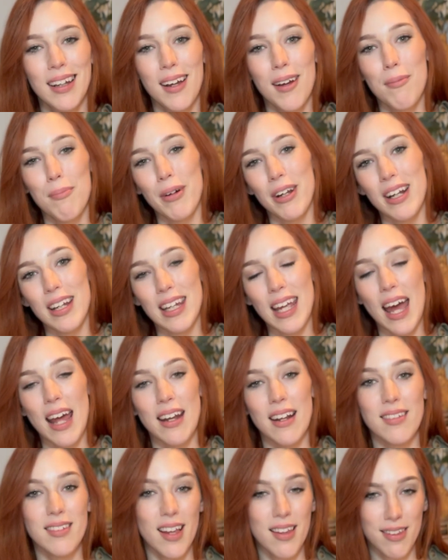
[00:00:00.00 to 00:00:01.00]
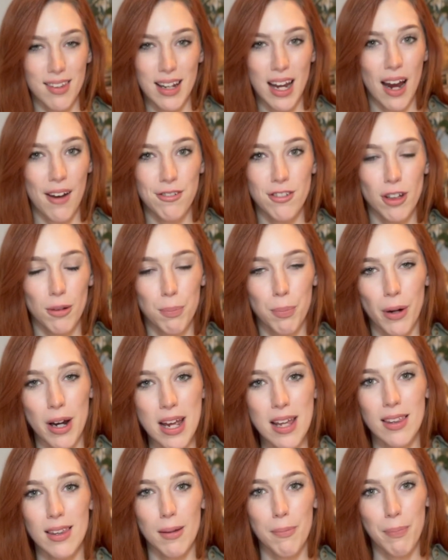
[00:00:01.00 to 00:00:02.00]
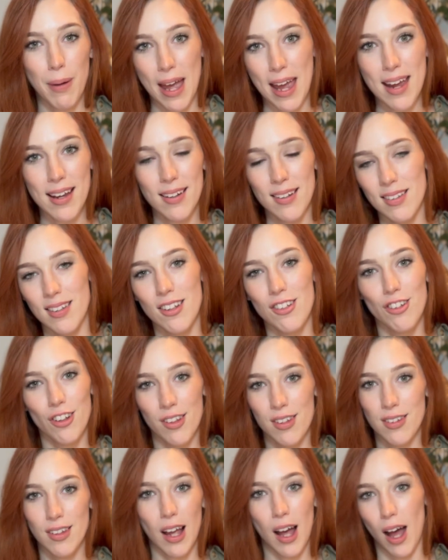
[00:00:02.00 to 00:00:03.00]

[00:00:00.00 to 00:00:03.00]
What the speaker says: But again, it doesn't have to break the bank to just